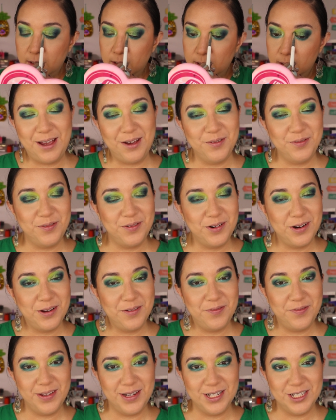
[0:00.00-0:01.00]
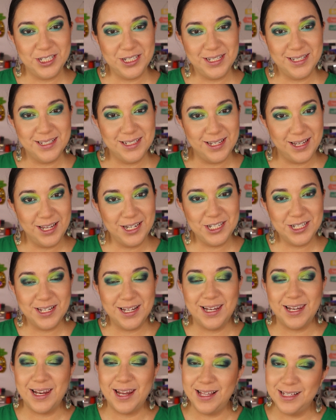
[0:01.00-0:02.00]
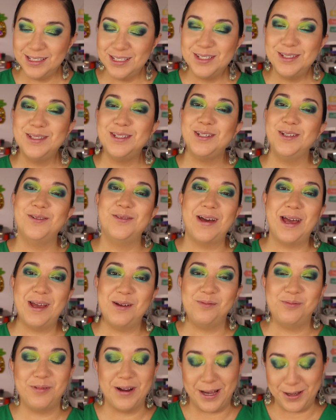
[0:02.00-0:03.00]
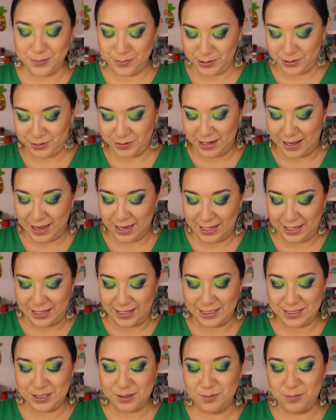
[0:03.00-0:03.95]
Now for a finishing touch, let's do a brow bone highlight.